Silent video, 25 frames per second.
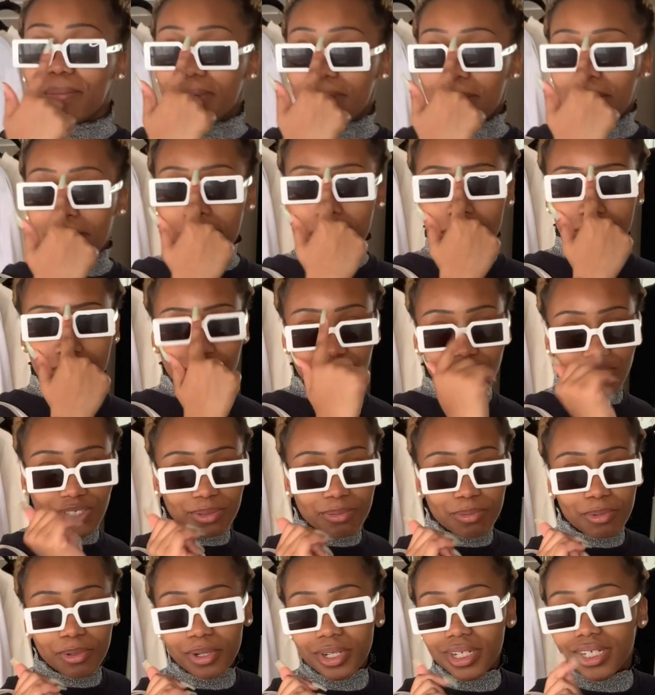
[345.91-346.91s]
My Pinterest
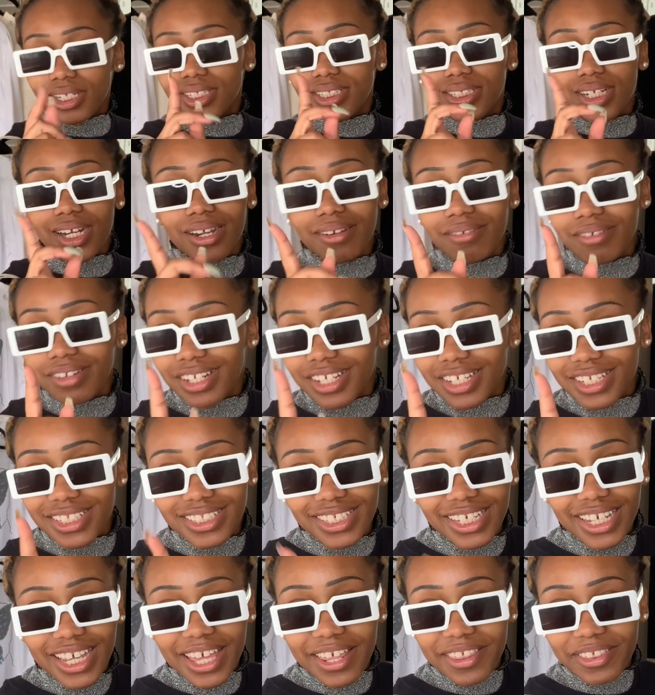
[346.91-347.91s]
board is not really
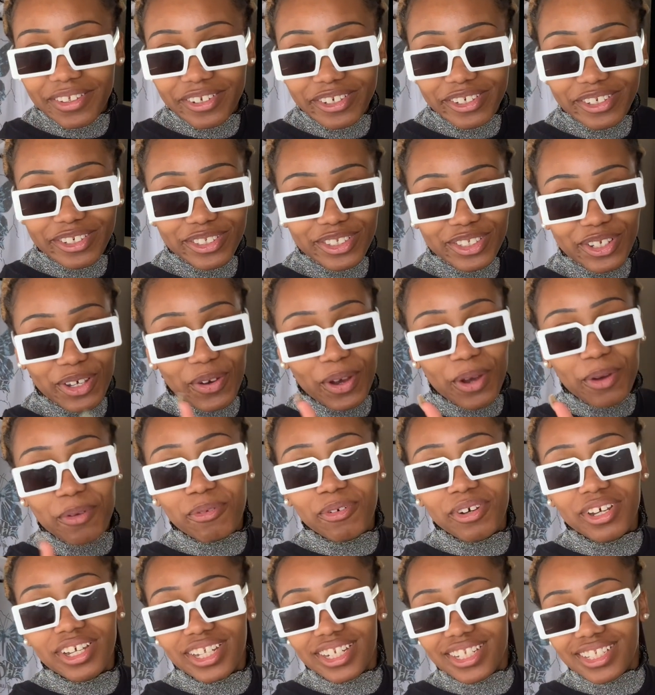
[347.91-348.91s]
together, so I
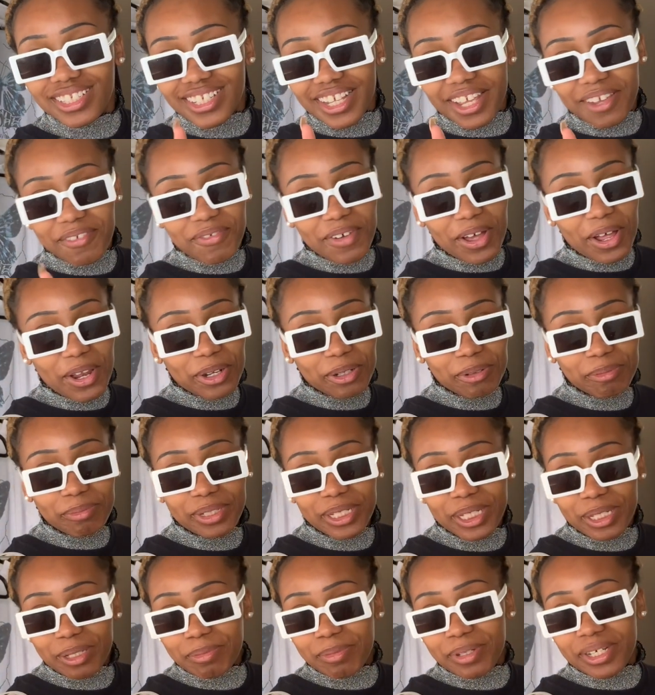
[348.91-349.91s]
would say follow
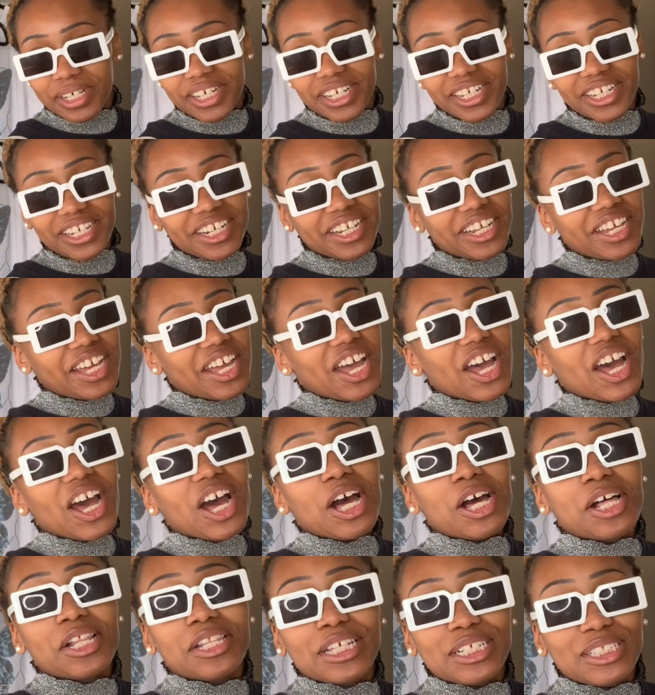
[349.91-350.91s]
me, but
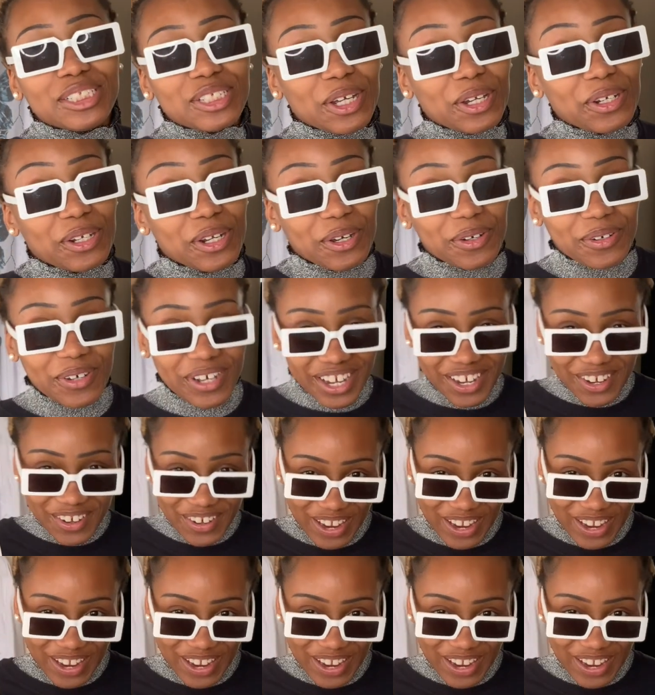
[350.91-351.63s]
I'll let y'all know.